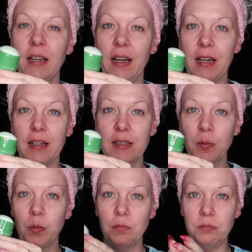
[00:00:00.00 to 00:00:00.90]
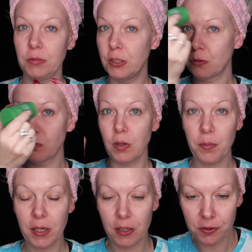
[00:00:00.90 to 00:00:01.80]
And so just
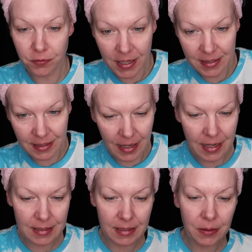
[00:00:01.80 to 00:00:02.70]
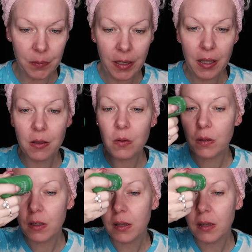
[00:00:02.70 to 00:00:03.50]
rub it on your face, I guess. Here we go.